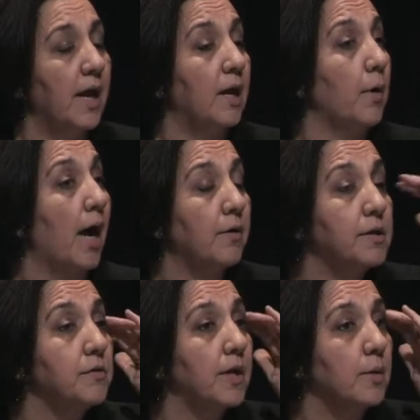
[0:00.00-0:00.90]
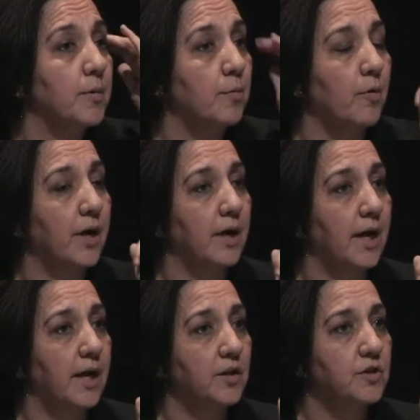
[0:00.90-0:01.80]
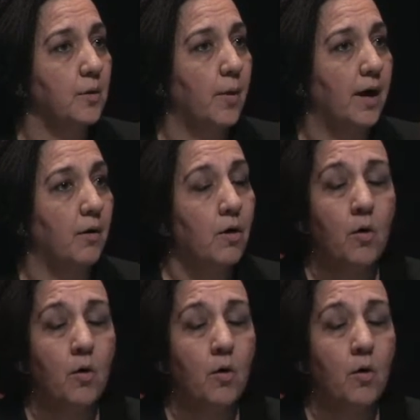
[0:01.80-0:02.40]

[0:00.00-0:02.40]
And how does you keep your brain aging well?